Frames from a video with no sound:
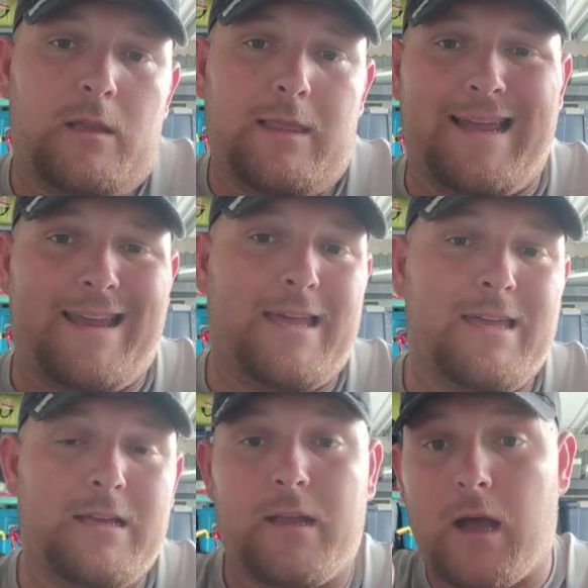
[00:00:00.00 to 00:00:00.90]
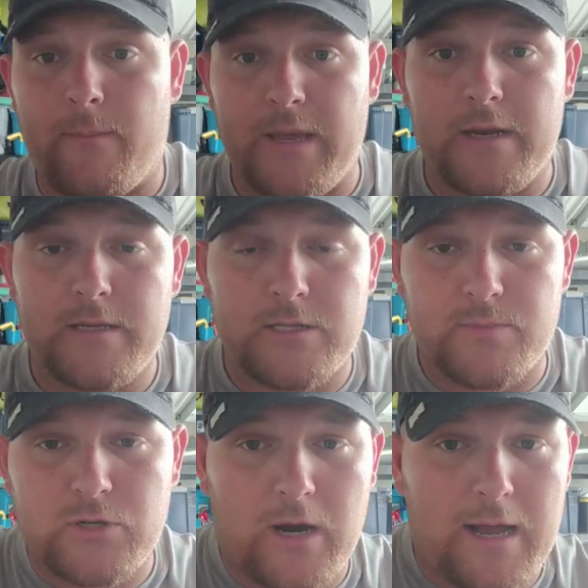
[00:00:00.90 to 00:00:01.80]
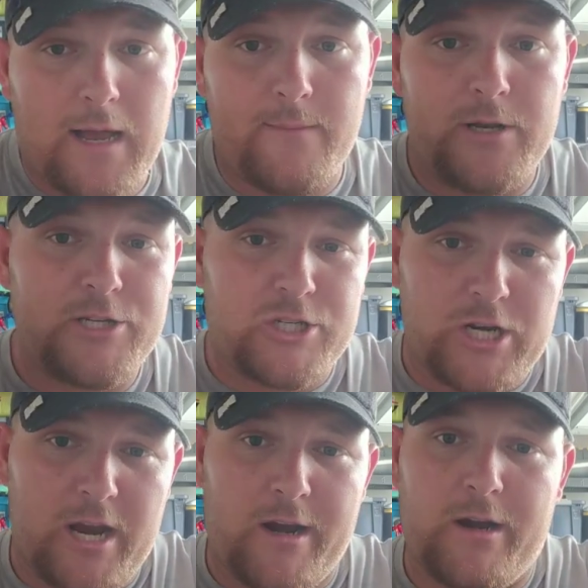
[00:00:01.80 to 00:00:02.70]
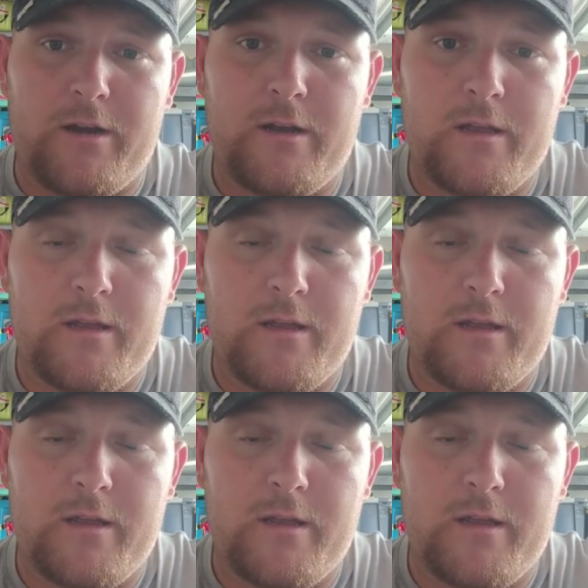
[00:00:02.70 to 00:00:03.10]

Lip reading: Like, comment, subscribe, share.